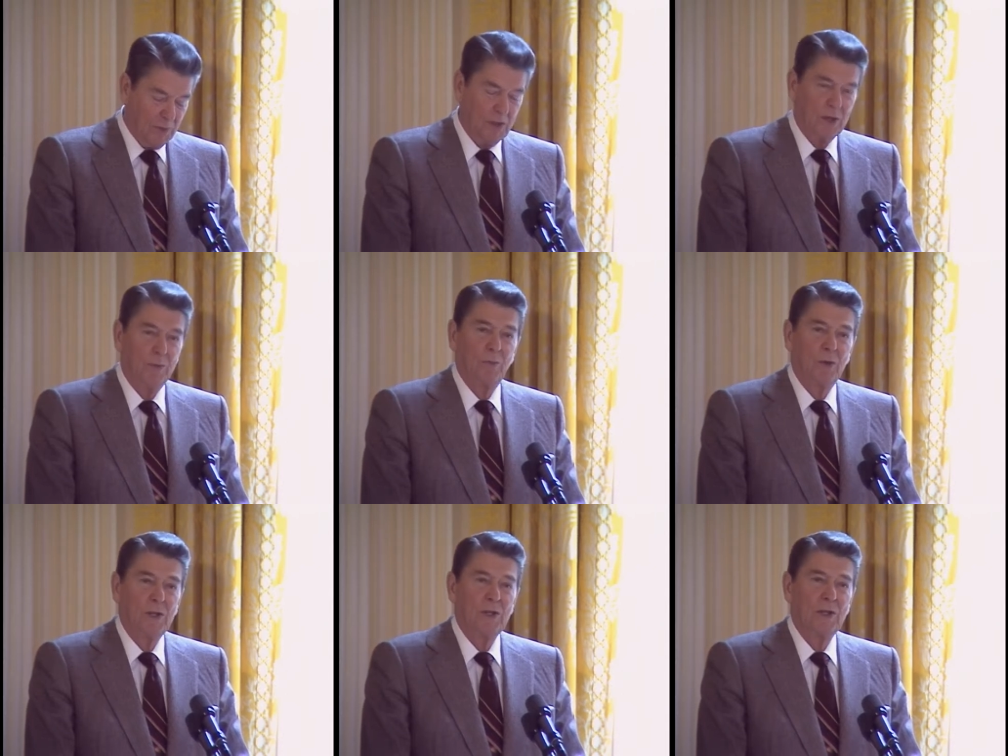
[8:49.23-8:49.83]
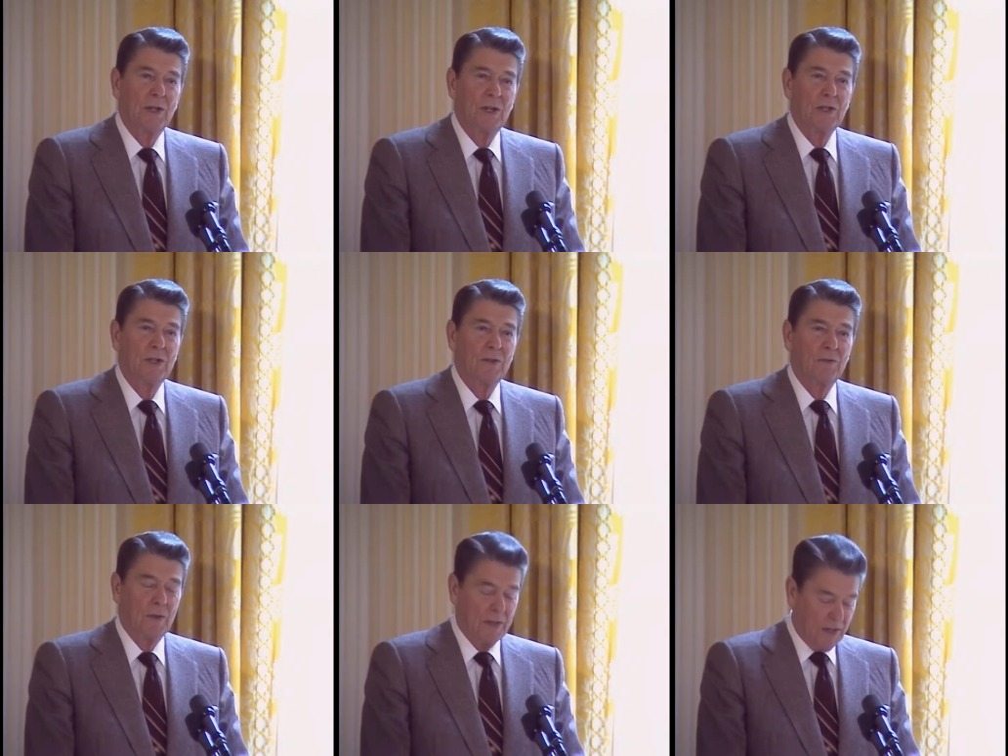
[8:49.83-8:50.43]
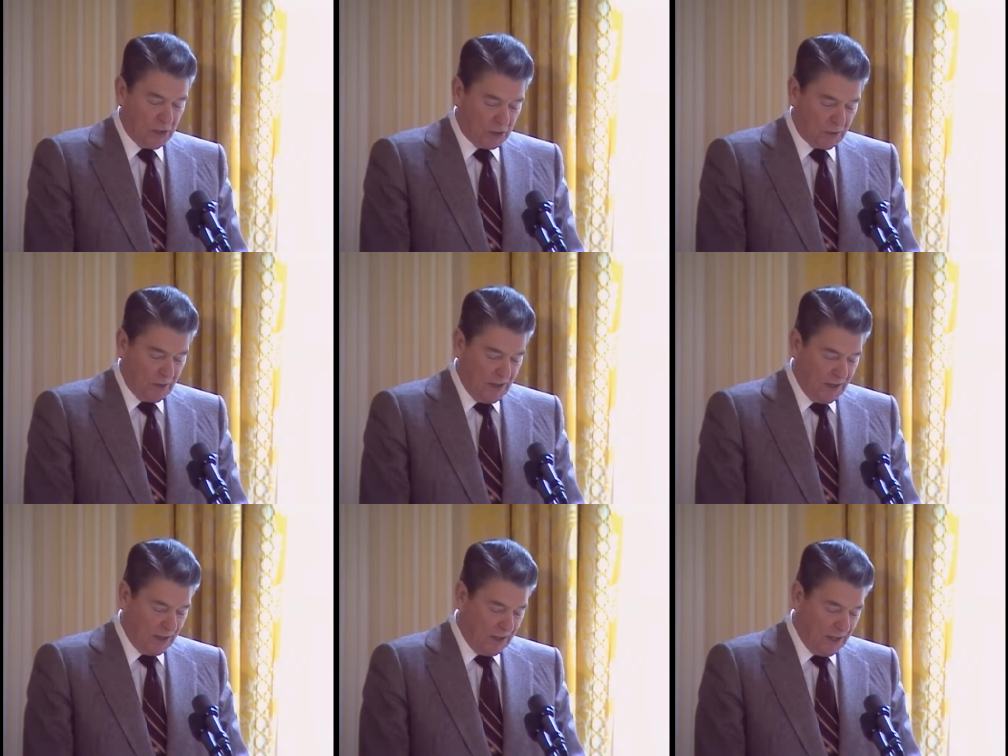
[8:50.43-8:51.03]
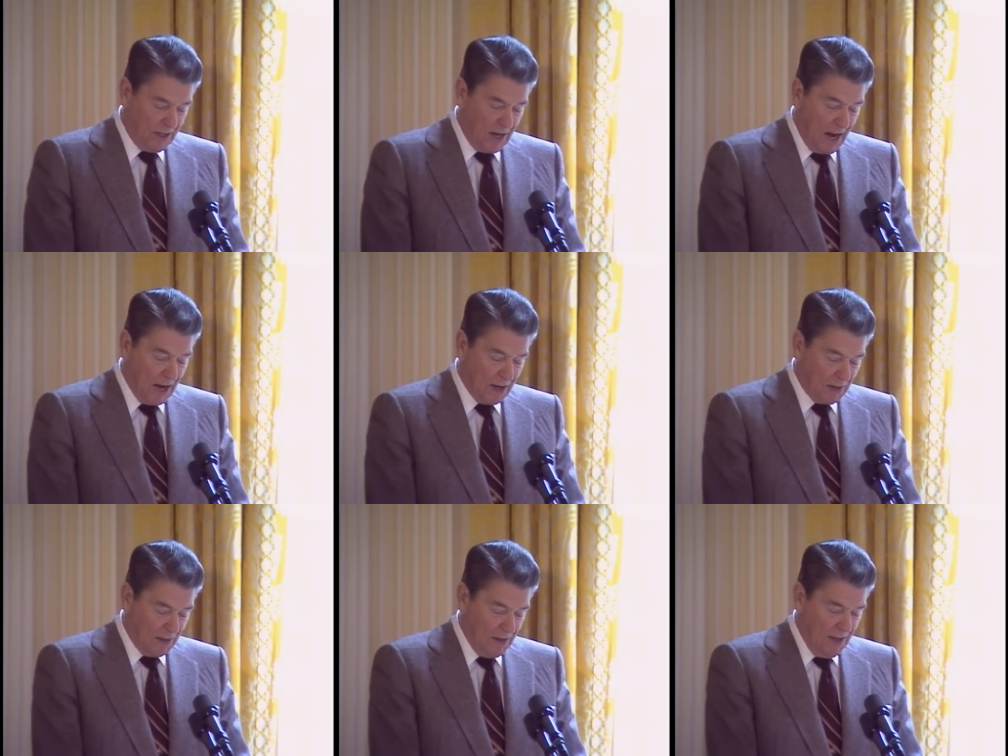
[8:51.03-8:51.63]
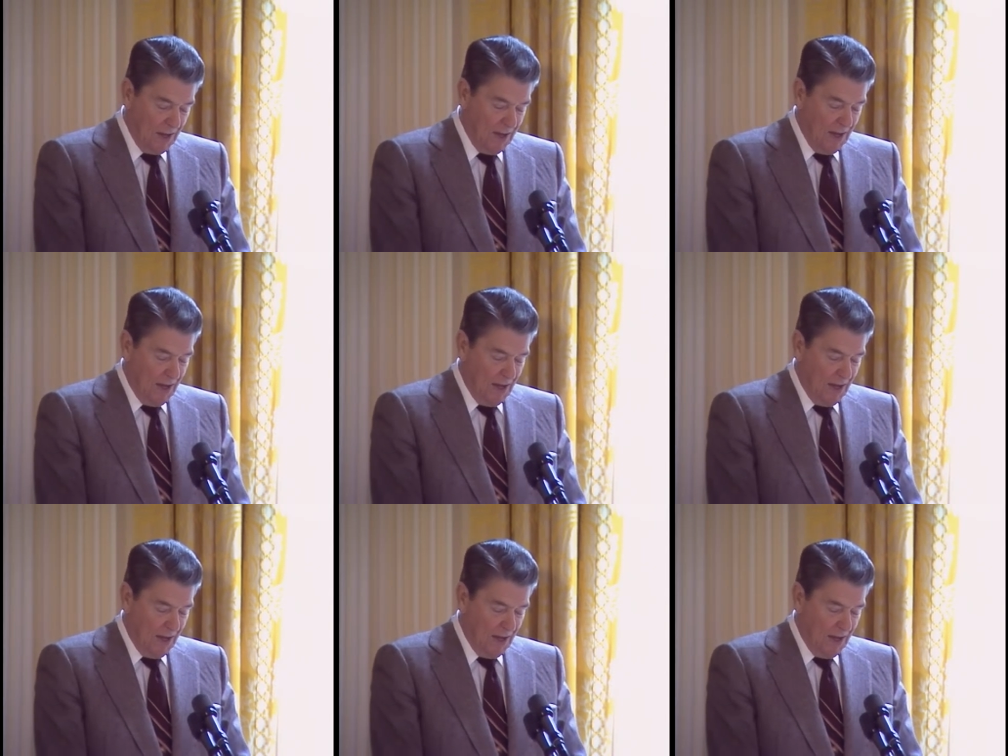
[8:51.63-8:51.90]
with an appreciation for history and a desire